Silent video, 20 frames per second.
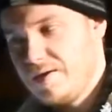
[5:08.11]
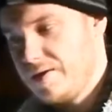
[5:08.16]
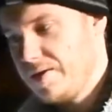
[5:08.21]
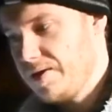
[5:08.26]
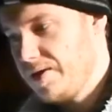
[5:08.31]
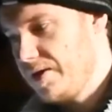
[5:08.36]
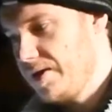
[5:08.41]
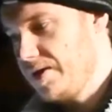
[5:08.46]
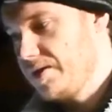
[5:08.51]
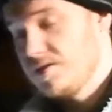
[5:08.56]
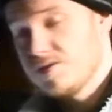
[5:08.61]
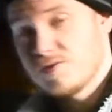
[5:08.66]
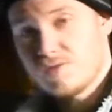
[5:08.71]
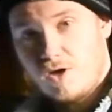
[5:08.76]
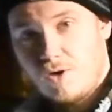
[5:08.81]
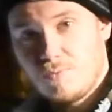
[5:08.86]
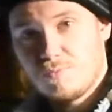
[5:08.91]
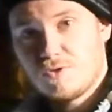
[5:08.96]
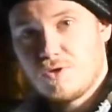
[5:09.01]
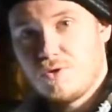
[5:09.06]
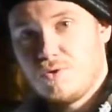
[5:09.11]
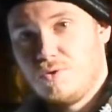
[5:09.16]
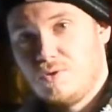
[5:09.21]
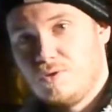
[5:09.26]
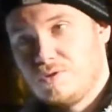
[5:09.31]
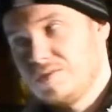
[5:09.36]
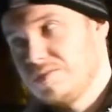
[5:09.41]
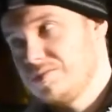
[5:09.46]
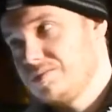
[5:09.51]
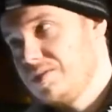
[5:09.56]
The scope's cooled,
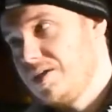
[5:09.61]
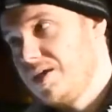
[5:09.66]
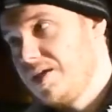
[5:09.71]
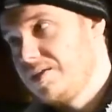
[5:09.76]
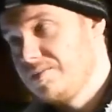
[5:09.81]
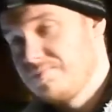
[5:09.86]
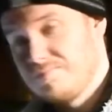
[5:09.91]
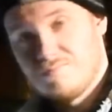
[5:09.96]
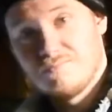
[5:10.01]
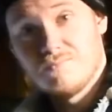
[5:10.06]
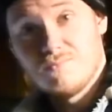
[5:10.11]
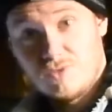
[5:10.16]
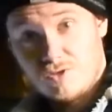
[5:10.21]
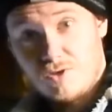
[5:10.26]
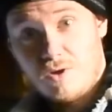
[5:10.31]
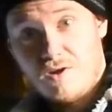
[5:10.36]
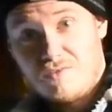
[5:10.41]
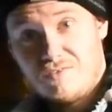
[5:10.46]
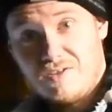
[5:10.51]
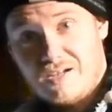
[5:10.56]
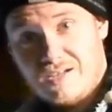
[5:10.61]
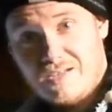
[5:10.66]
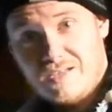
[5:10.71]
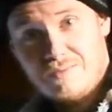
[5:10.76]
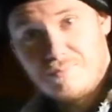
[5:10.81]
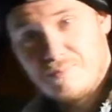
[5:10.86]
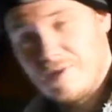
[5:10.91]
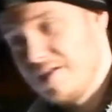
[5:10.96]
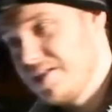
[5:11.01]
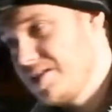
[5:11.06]
and so have I
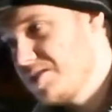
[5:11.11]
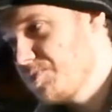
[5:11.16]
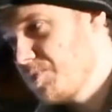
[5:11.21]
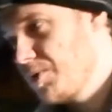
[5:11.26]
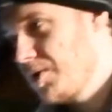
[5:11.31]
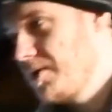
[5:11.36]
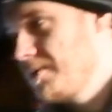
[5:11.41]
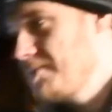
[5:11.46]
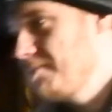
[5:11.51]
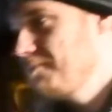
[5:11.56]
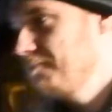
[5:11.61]
by this point.